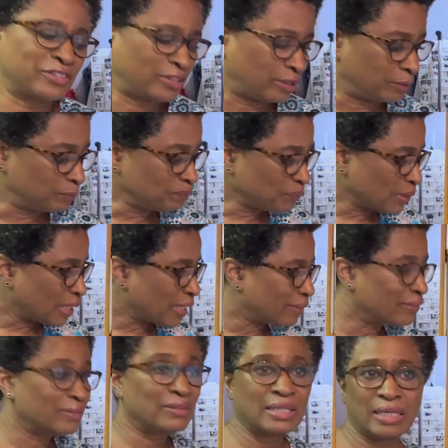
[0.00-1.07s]
So
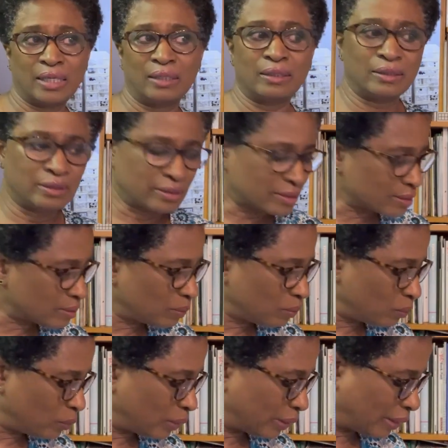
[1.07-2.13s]
that is
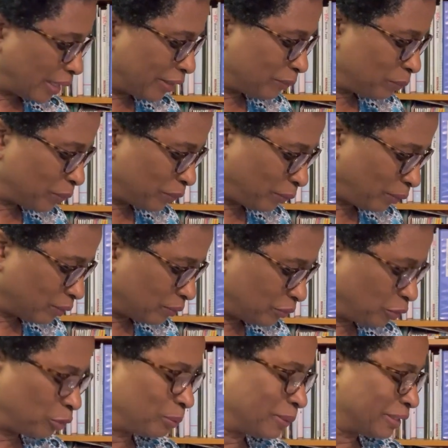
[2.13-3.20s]
what I will
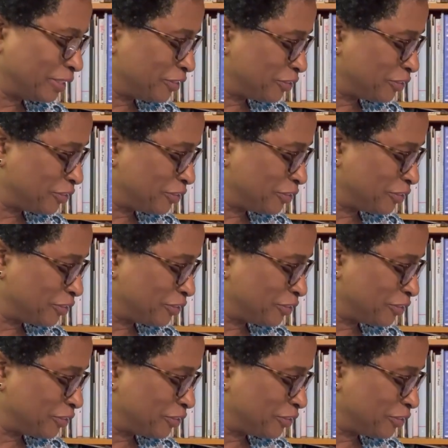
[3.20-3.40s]
normally